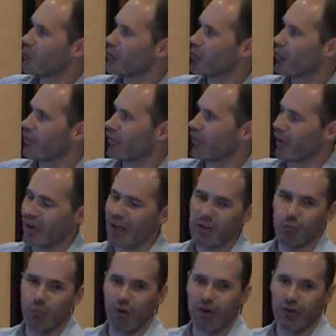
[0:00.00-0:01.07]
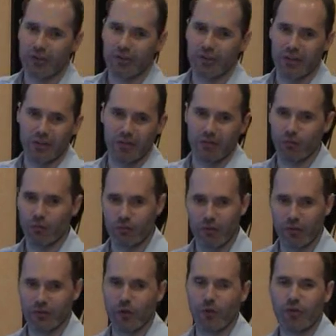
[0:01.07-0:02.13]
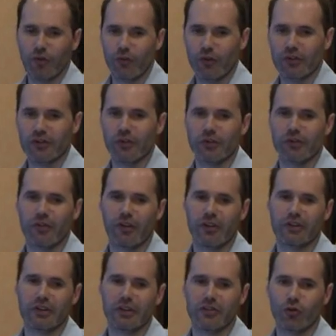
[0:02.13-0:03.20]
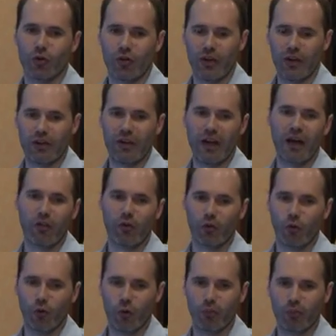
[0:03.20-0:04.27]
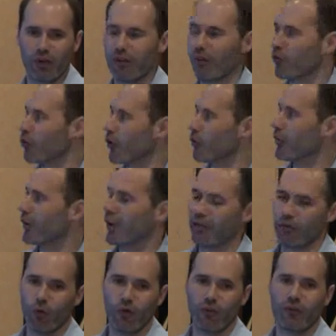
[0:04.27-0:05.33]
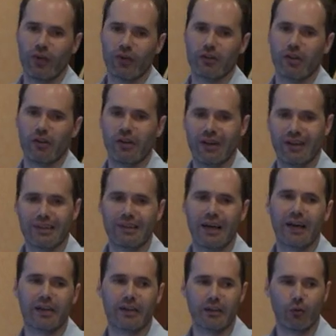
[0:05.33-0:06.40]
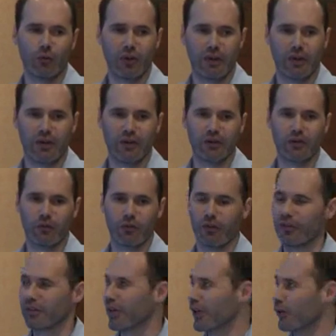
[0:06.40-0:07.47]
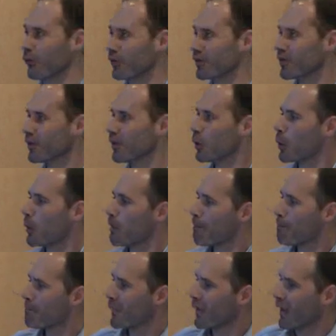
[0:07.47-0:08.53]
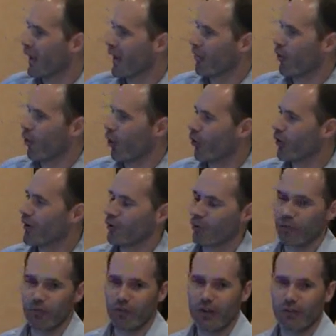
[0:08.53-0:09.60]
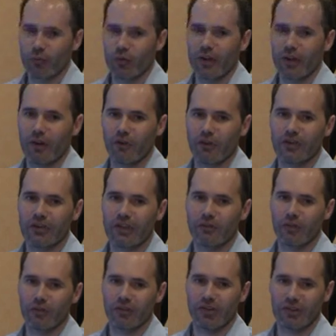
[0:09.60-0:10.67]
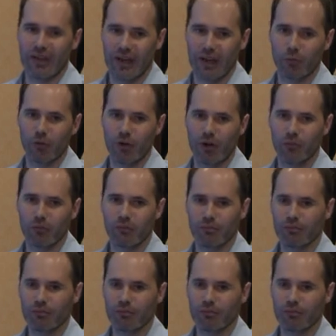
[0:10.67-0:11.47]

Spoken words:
spent in the light box, there's no difference here. So this is showing that neither group and the treatment had no effect on anxiety-related issue for these animals. And the only effect we ever see for citalopram